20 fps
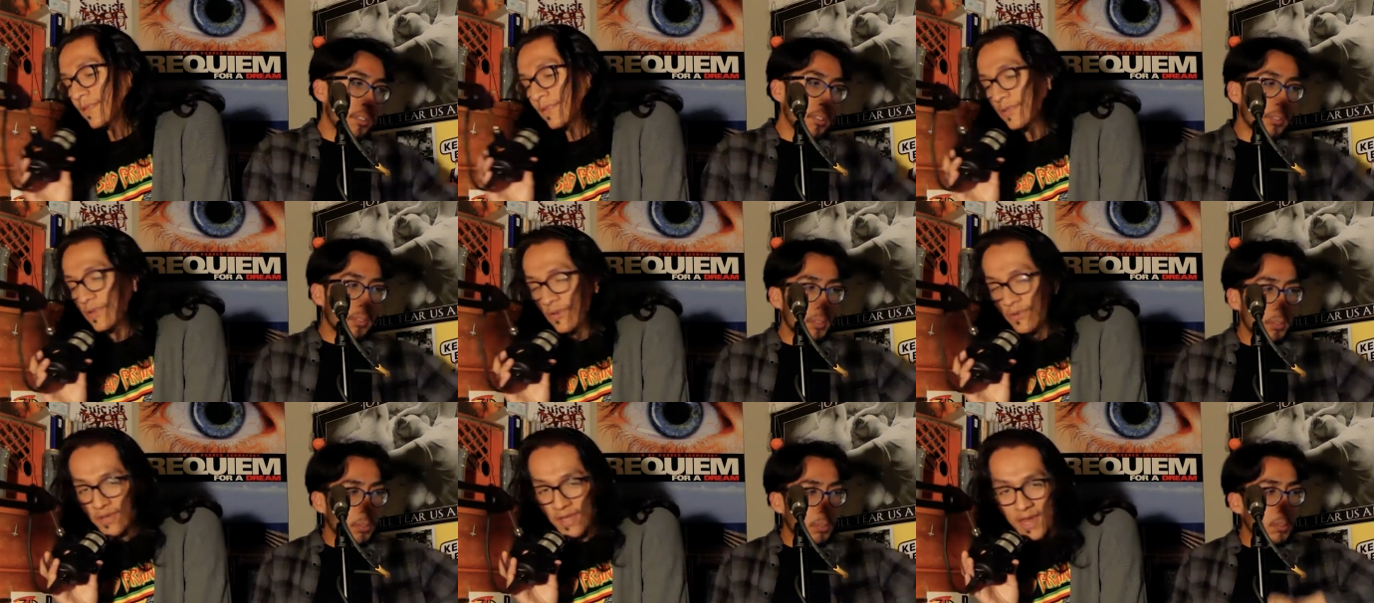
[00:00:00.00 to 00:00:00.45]

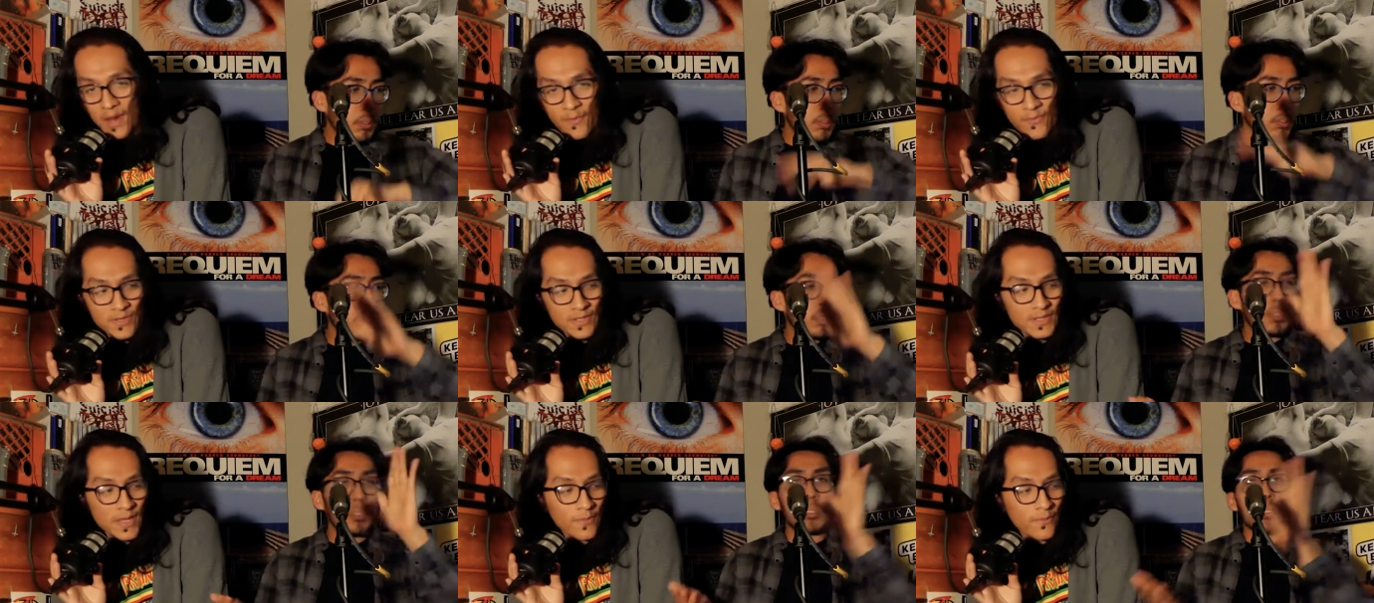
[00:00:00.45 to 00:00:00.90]
Speaker 1: So the
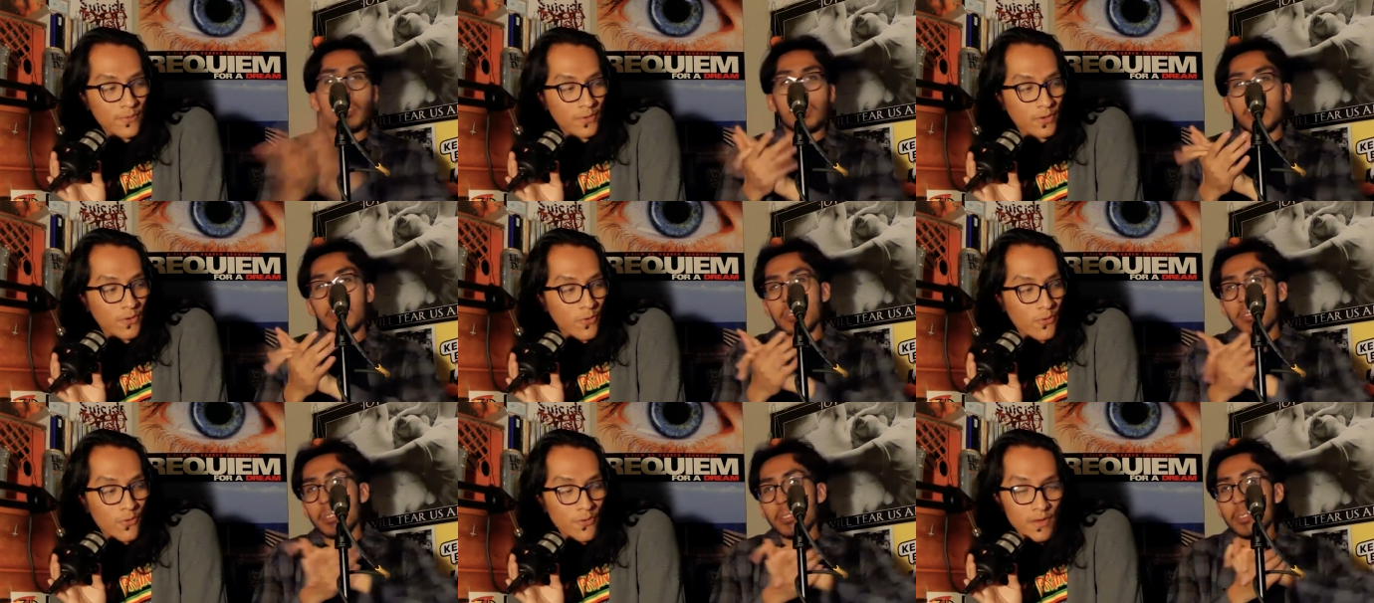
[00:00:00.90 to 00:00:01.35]
camera
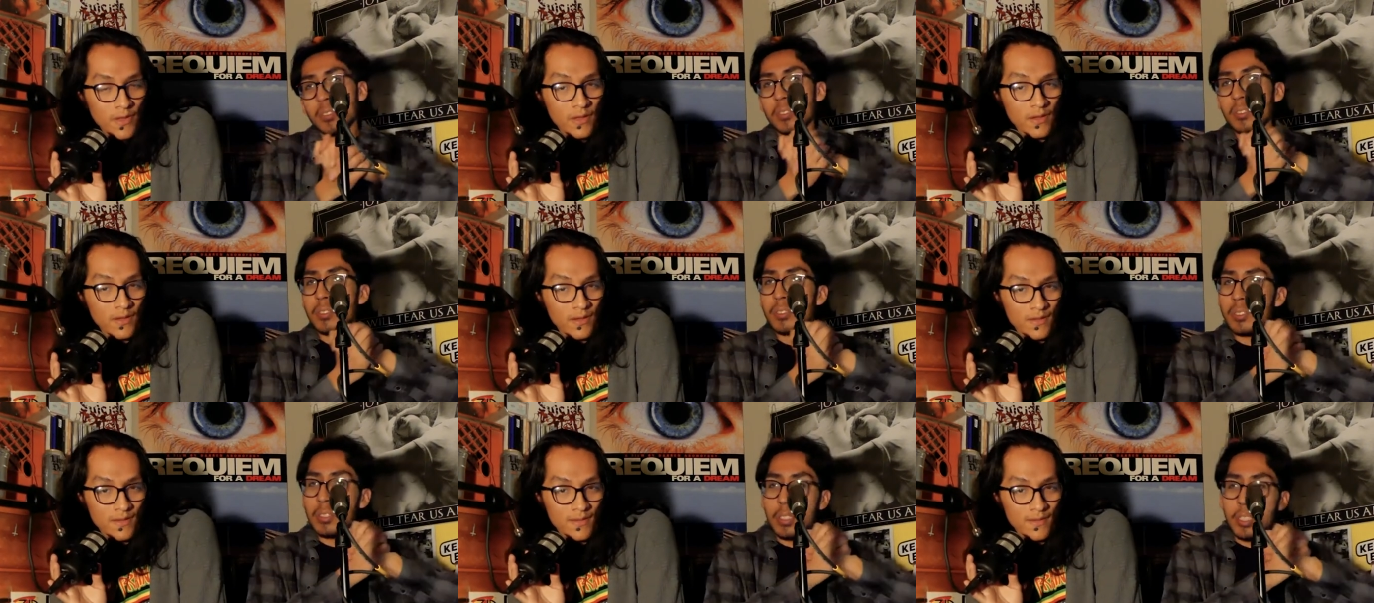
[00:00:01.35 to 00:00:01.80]
stopped
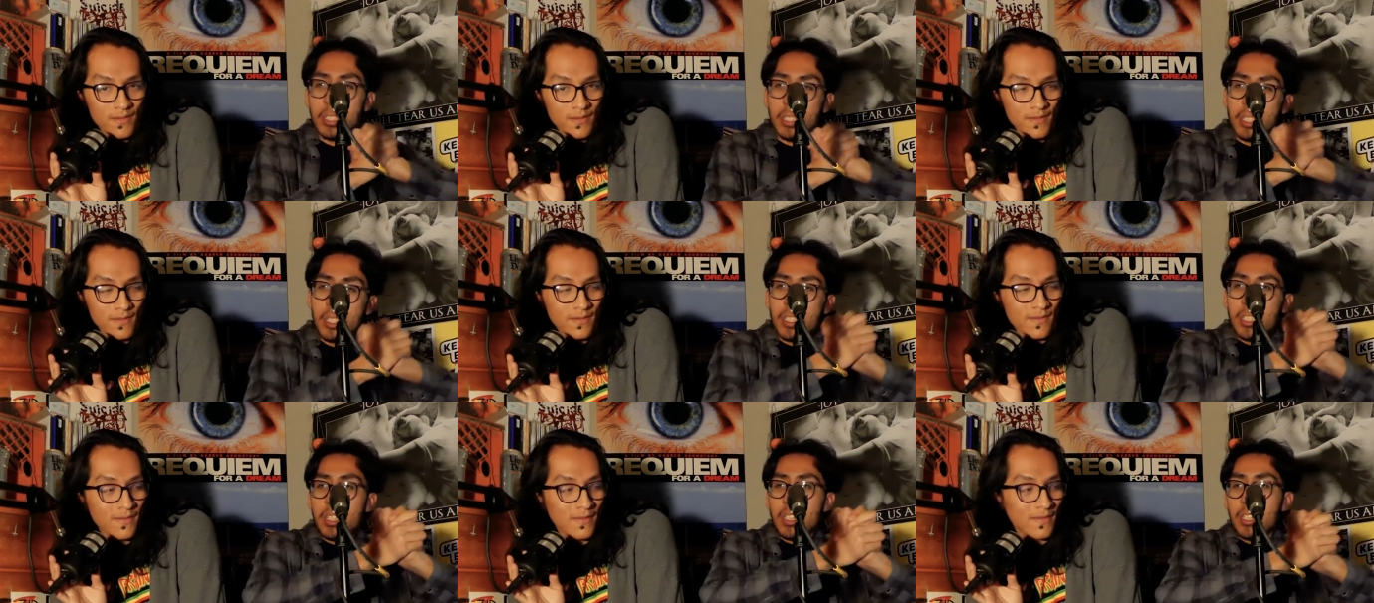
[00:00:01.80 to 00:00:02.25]
recording.
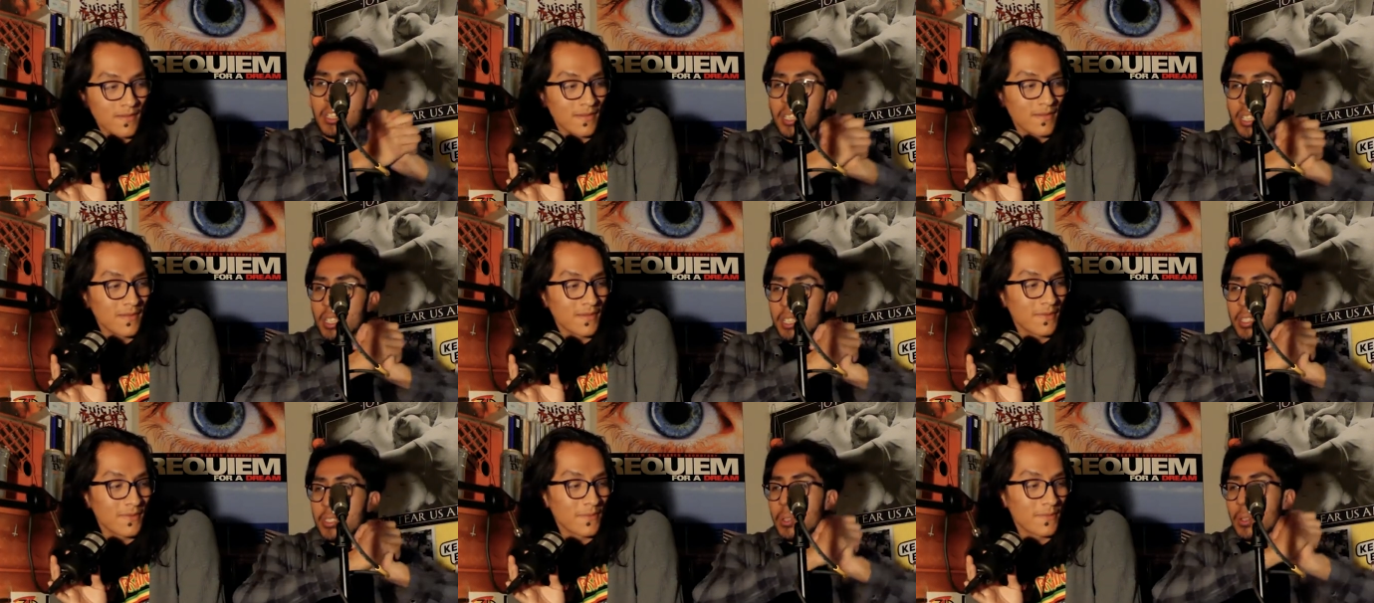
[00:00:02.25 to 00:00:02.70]

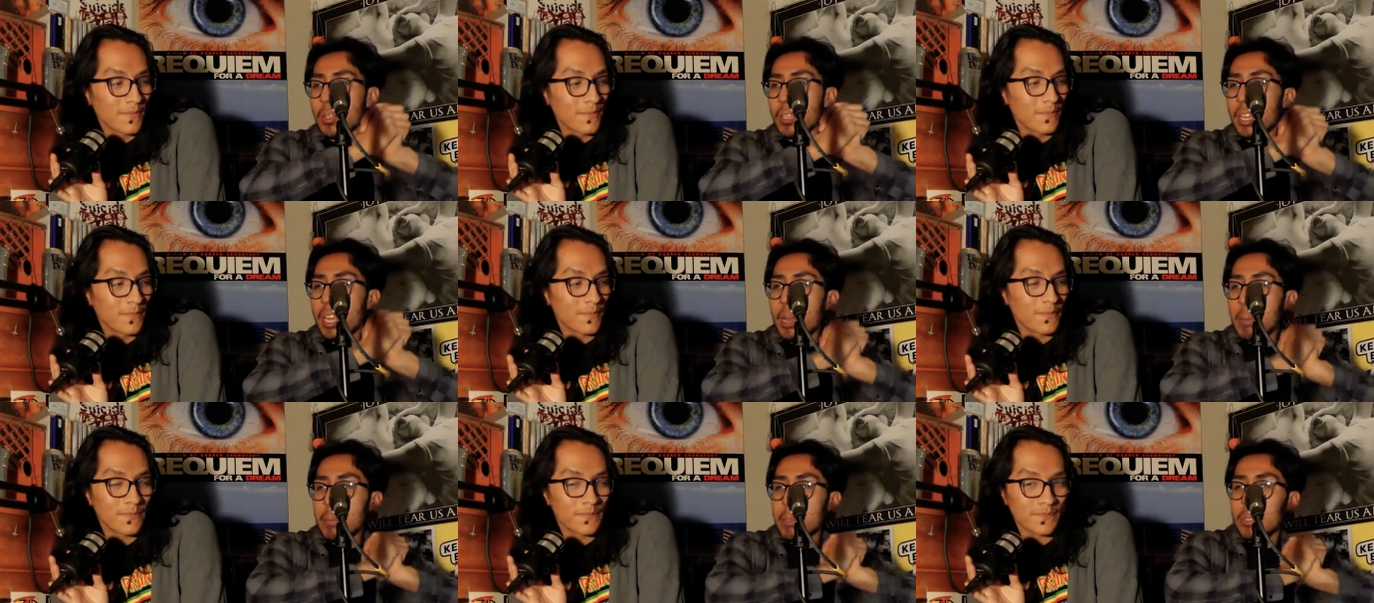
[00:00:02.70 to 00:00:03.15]
So
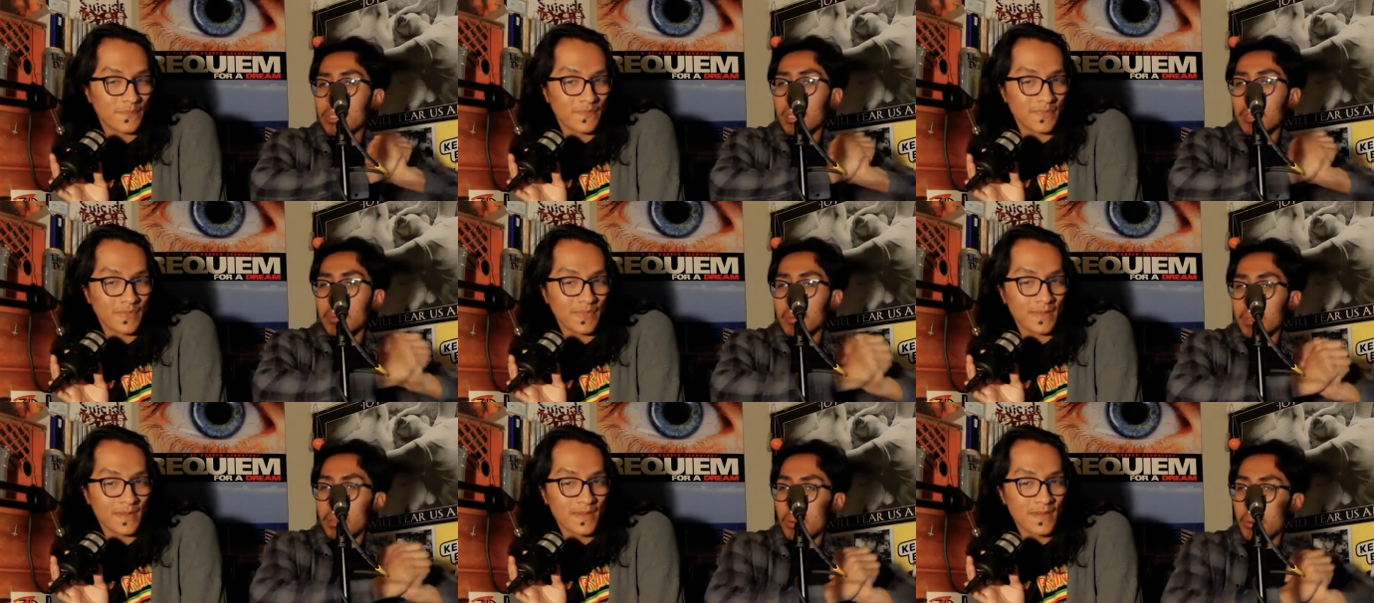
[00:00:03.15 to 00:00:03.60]
the camera
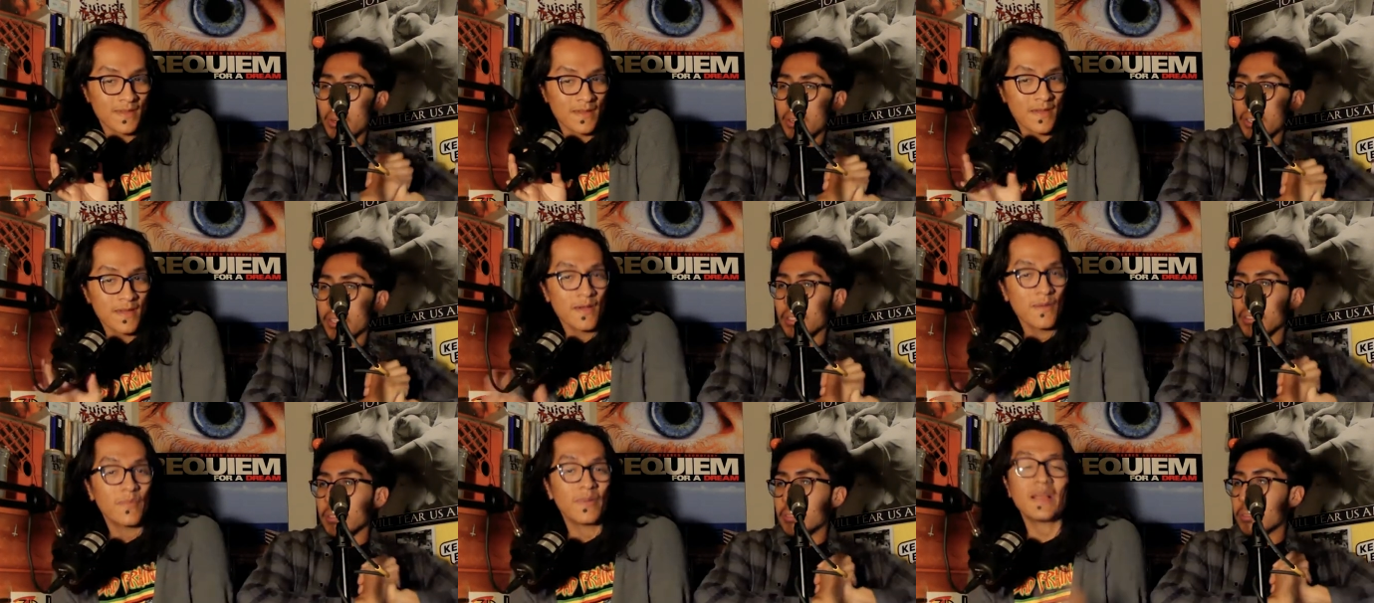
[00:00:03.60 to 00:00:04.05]
stopped
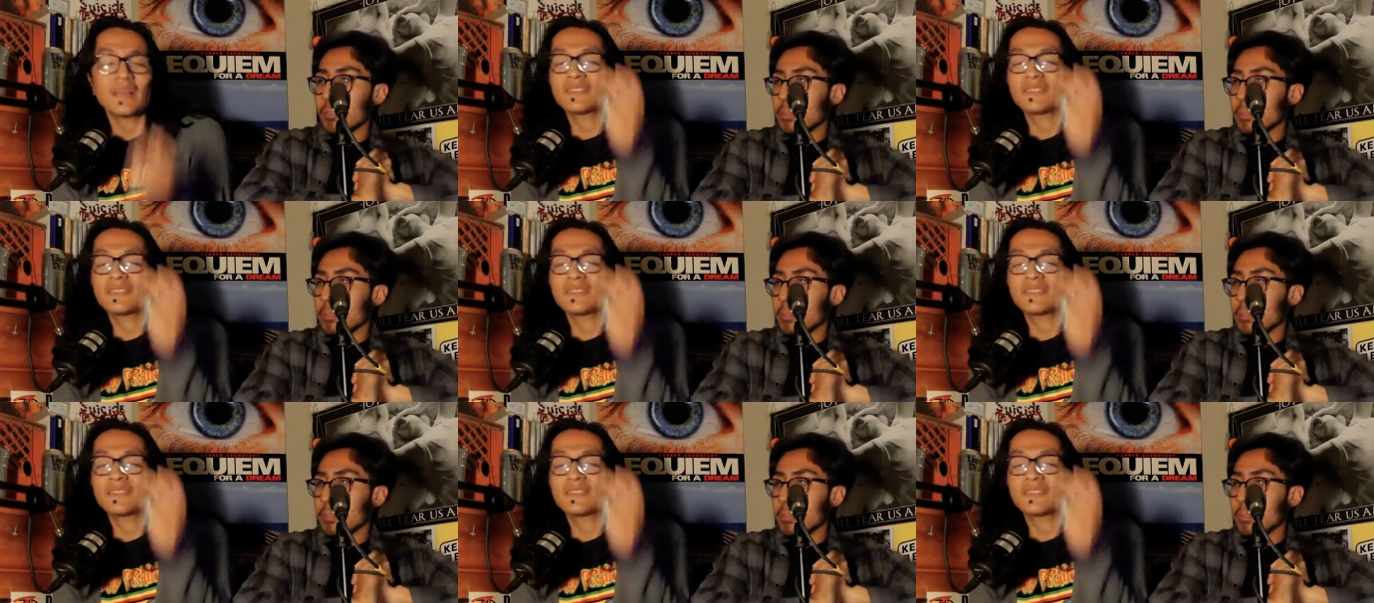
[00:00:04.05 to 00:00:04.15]
recording.